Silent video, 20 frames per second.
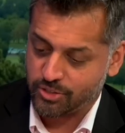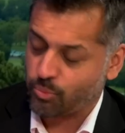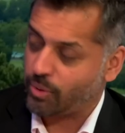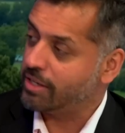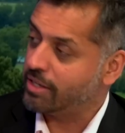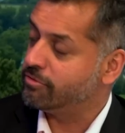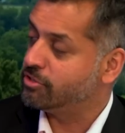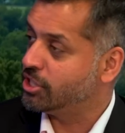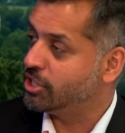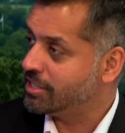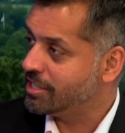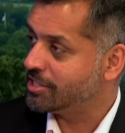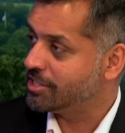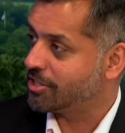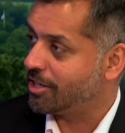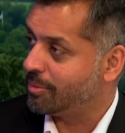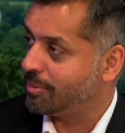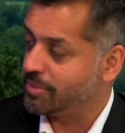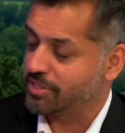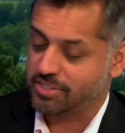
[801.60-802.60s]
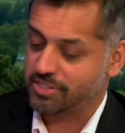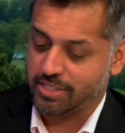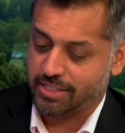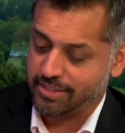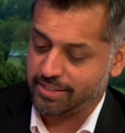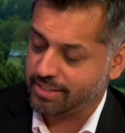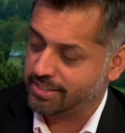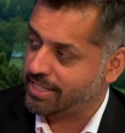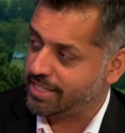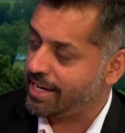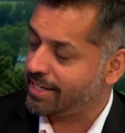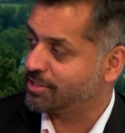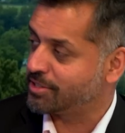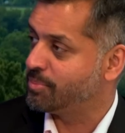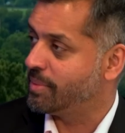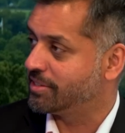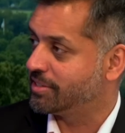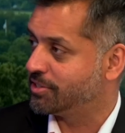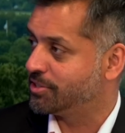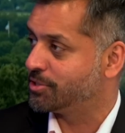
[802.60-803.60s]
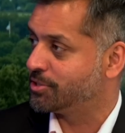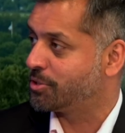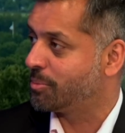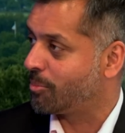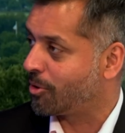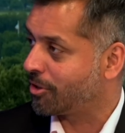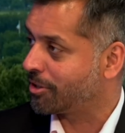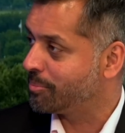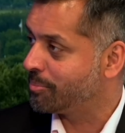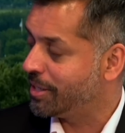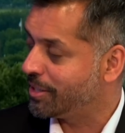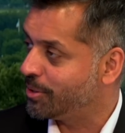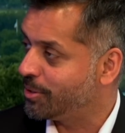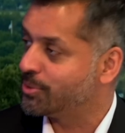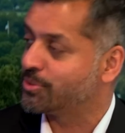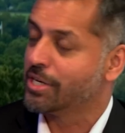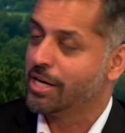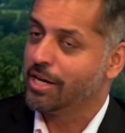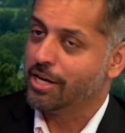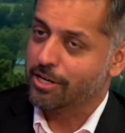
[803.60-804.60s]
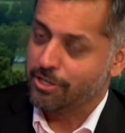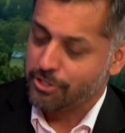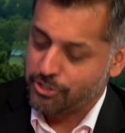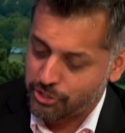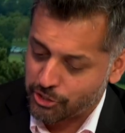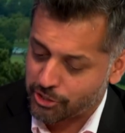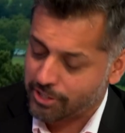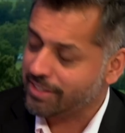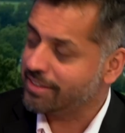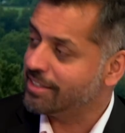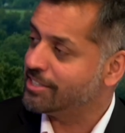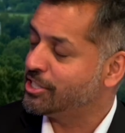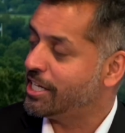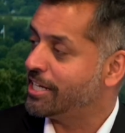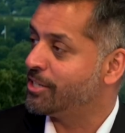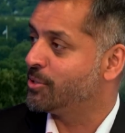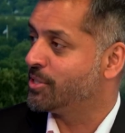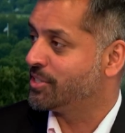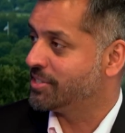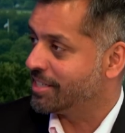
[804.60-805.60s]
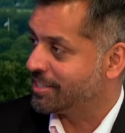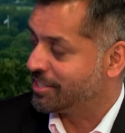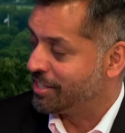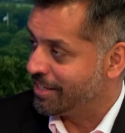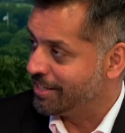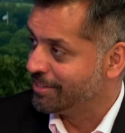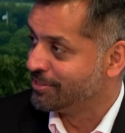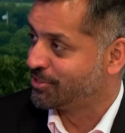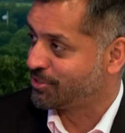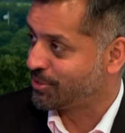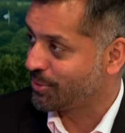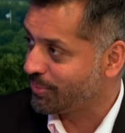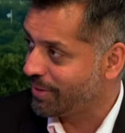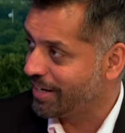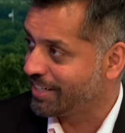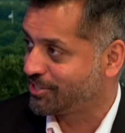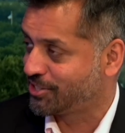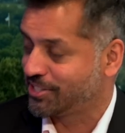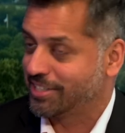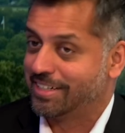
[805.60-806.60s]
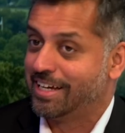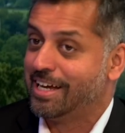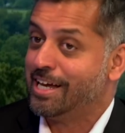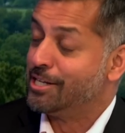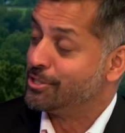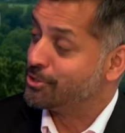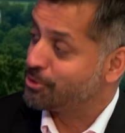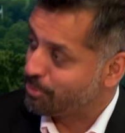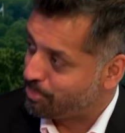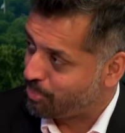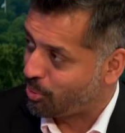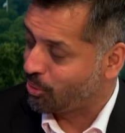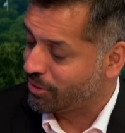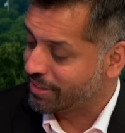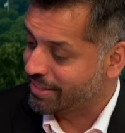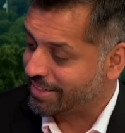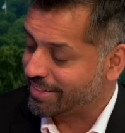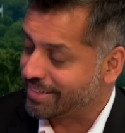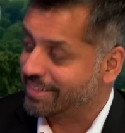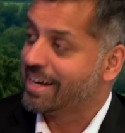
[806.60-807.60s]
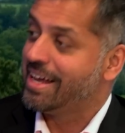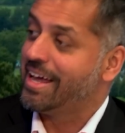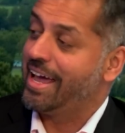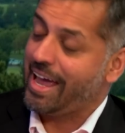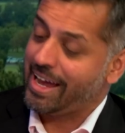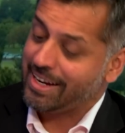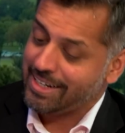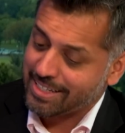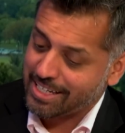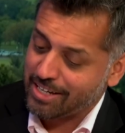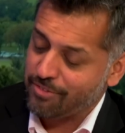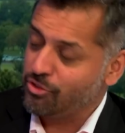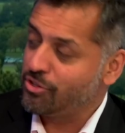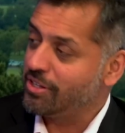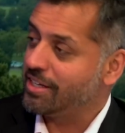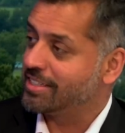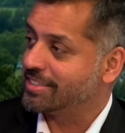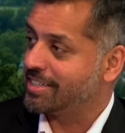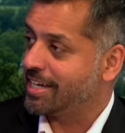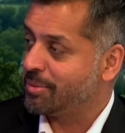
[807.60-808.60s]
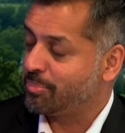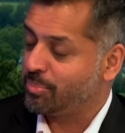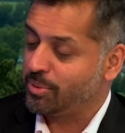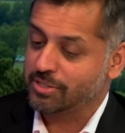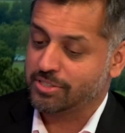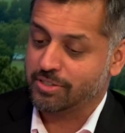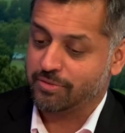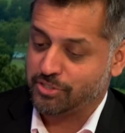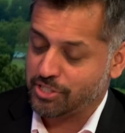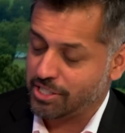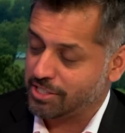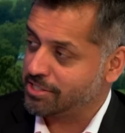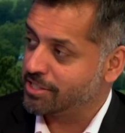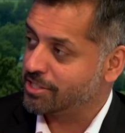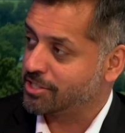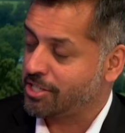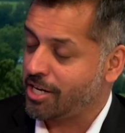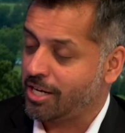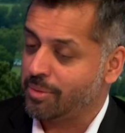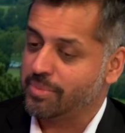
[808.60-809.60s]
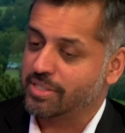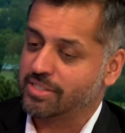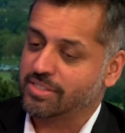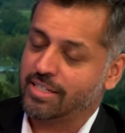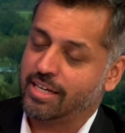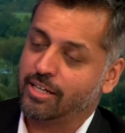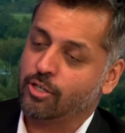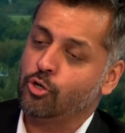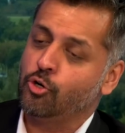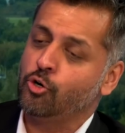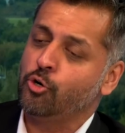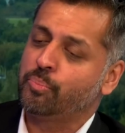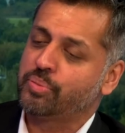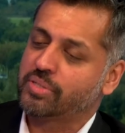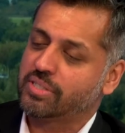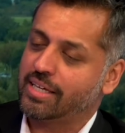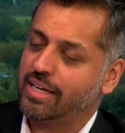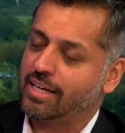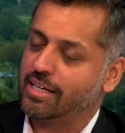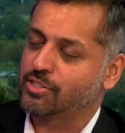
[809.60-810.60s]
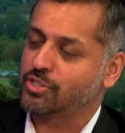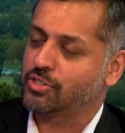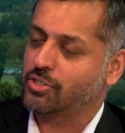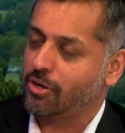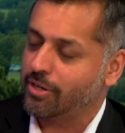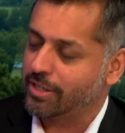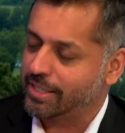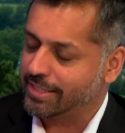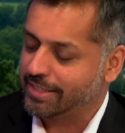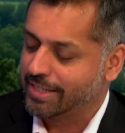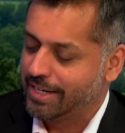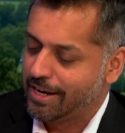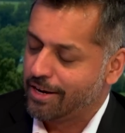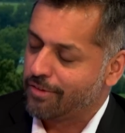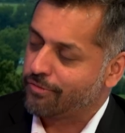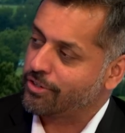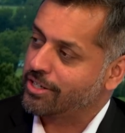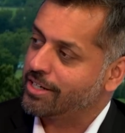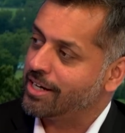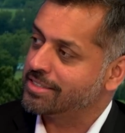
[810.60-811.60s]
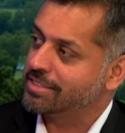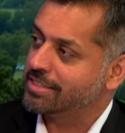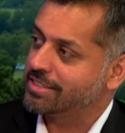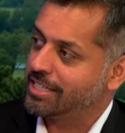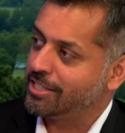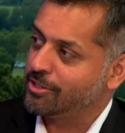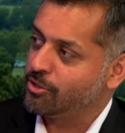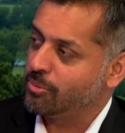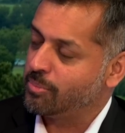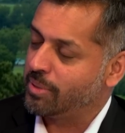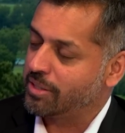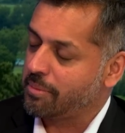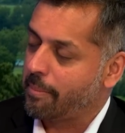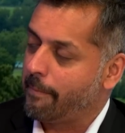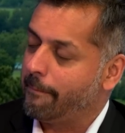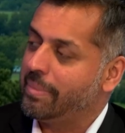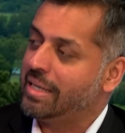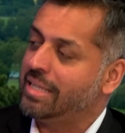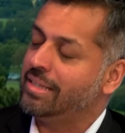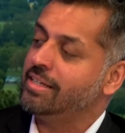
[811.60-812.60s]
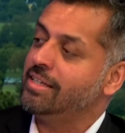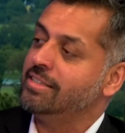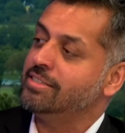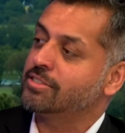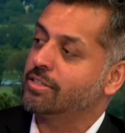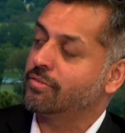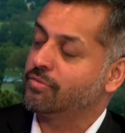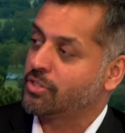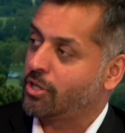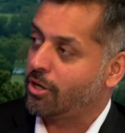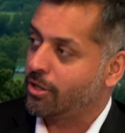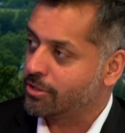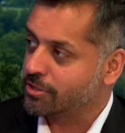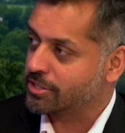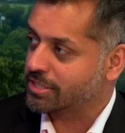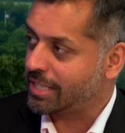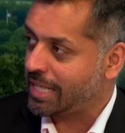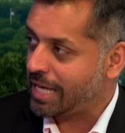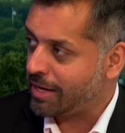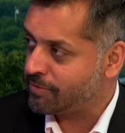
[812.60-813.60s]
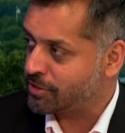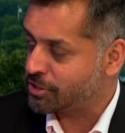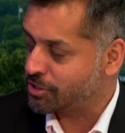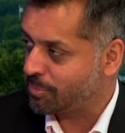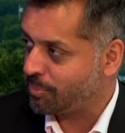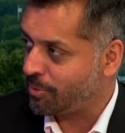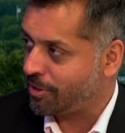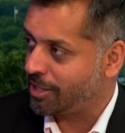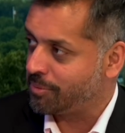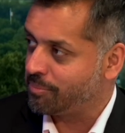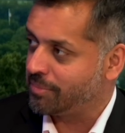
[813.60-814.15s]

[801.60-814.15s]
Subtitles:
wife, Ginny Thomas, sending text messages to Mark Meadows during the January 6th insurrection, supporting it. And I give you the examples of Justice Thomas saying, oops, yeah, sorry, forgot to tell you about the millions of dollars lavished upon